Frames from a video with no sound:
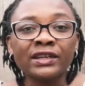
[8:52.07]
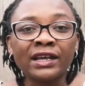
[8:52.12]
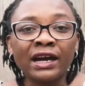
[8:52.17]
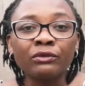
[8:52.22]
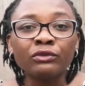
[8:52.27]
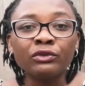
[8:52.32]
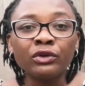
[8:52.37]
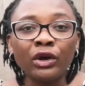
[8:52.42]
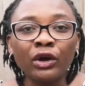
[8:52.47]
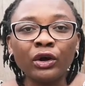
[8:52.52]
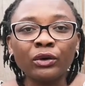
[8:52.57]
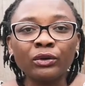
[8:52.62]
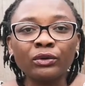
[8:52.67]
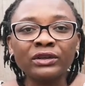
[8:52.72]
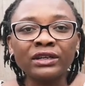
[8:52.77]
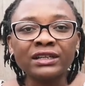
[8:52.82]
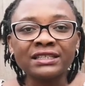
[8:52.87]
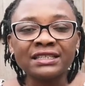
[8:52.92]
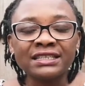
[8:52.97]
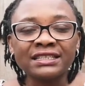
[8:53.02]
now know
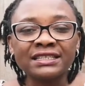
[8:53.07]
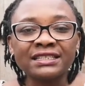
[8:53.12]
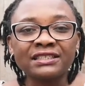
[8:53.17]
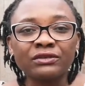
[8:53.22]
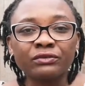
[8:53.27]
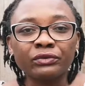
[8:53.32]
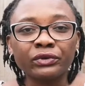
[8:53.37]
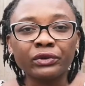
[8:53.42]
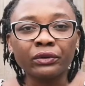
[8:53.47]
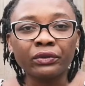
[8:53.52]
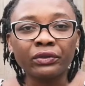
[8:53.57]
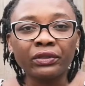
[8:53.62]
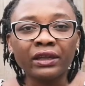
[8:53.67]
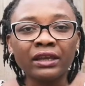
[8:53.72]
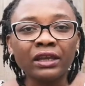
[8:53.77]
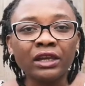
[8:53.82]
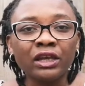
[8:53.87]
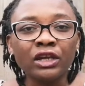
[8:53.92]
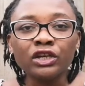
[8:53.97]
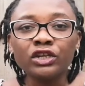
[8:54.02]
that this is a real
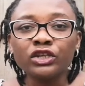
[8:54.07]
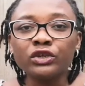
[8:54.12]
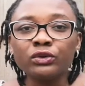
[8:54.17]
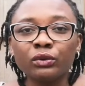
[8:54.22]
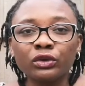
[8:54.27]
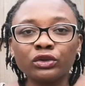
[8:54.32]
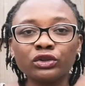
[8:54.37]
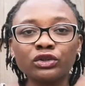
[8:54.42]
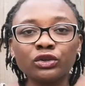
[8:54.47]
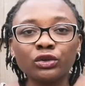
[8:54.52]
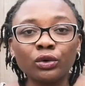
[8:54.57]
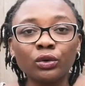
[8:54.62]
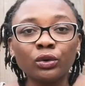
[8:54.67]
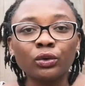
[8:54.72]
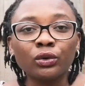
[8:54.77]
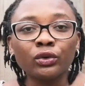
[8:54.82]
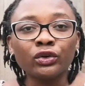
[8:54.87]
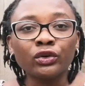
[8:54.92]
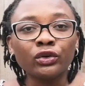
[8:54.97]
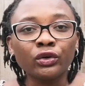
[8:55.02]
thing, you want to
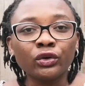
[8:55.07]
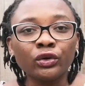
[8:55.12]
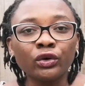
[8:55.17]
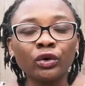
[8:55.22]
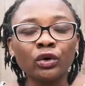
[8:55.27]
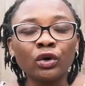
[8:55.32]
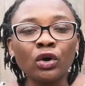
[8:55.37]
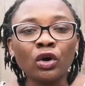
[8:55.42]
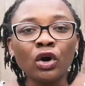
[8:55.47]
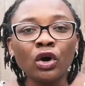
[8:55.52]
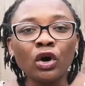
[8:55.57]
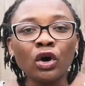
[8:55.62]
call your